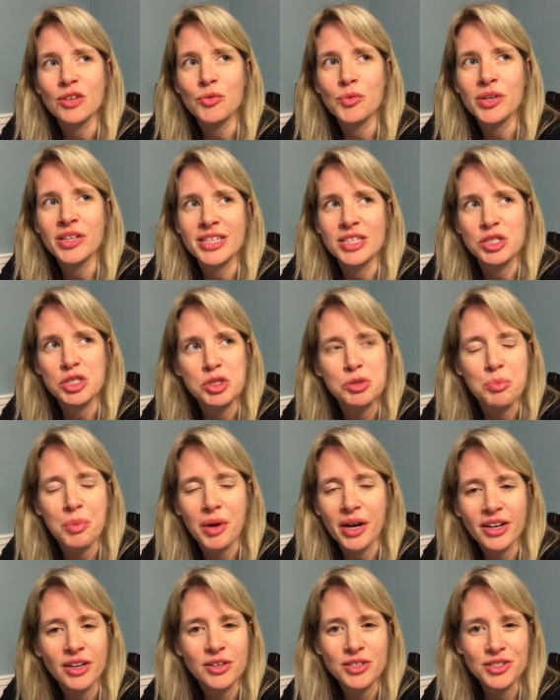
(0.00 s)
really
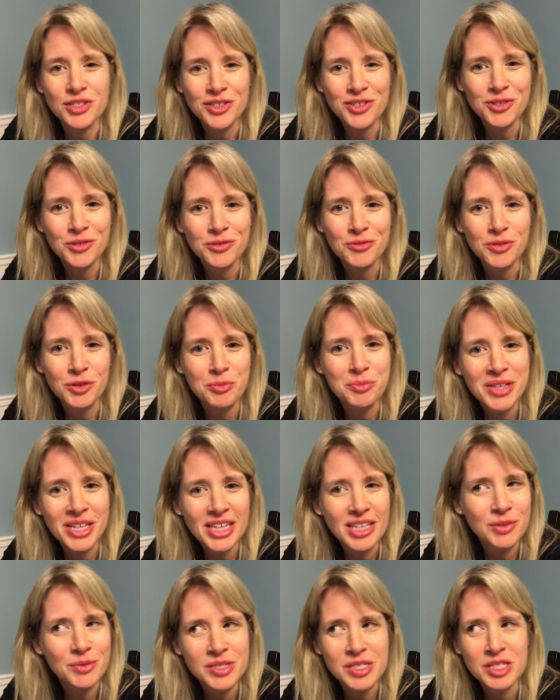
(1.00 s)
inspires you. For
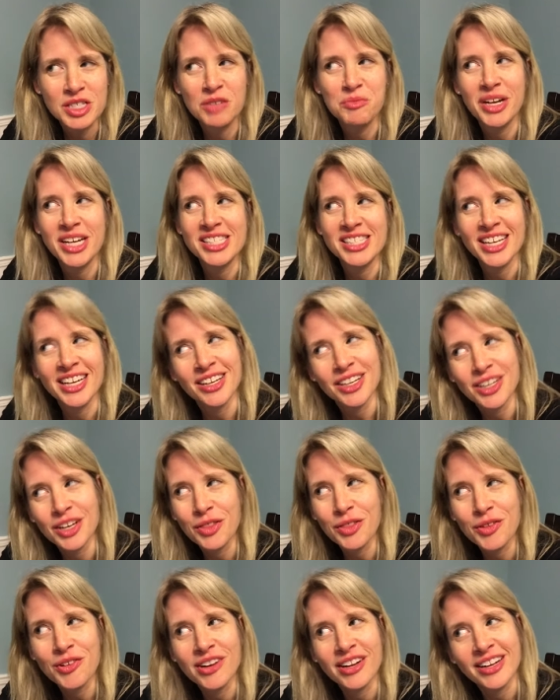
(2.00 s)
me, it was the Maslanka
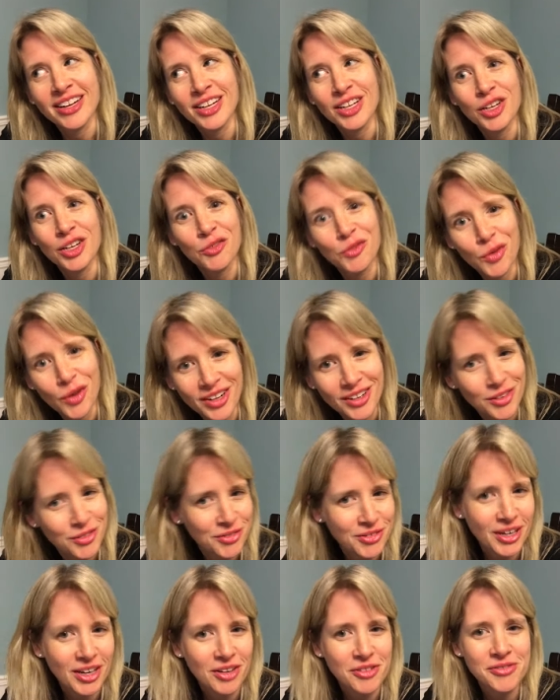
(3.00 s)
3 and Gavorkna
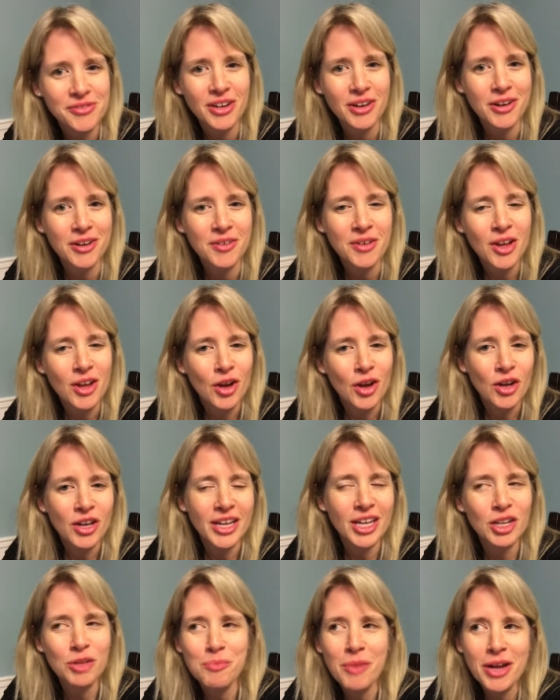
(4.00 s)
fanfare.
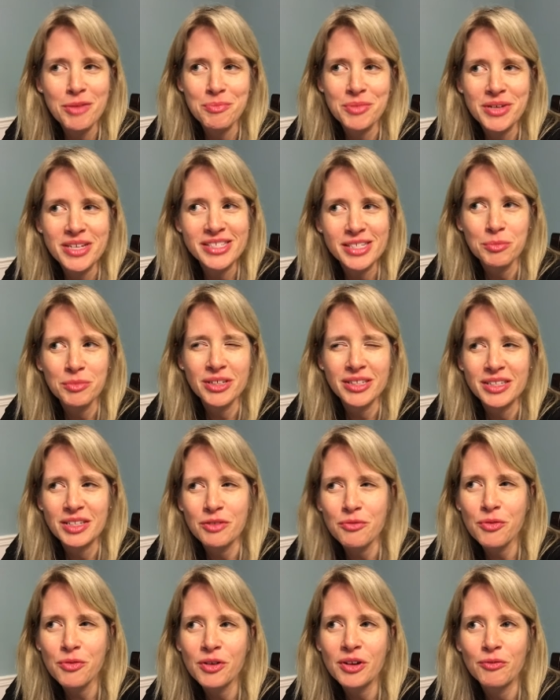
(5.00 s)
It might be something
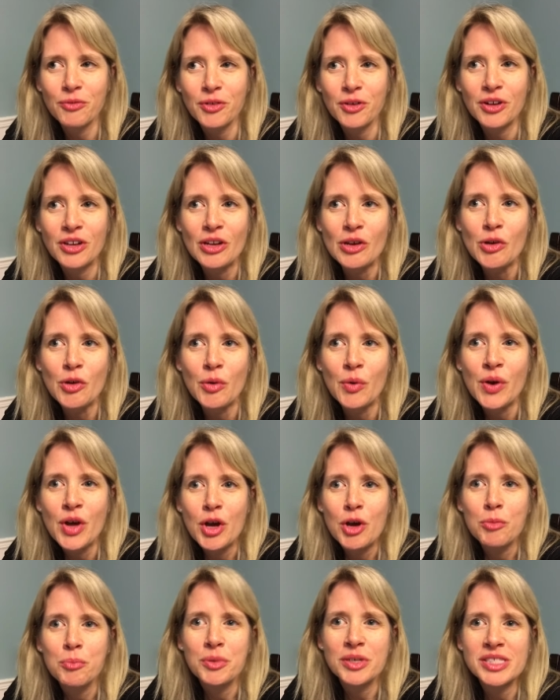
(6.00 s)
different for you,
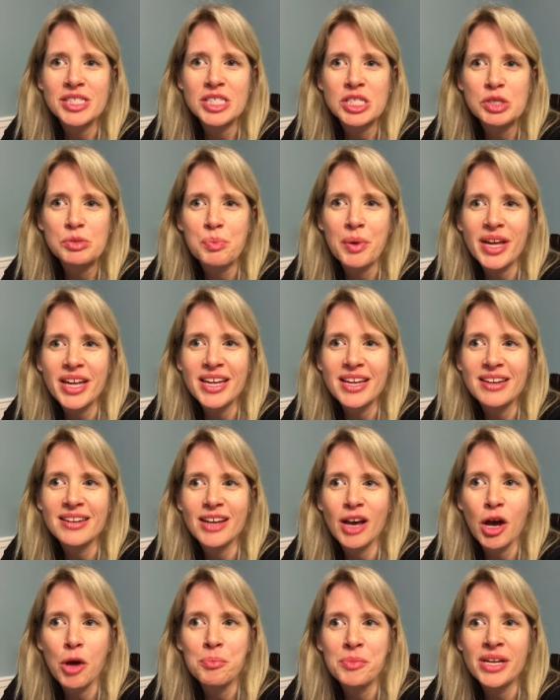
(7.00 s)
but
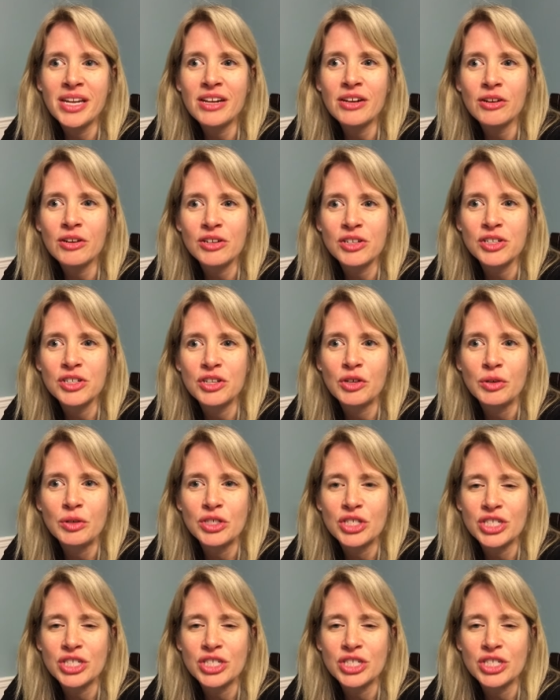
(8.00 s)
spend a minute or two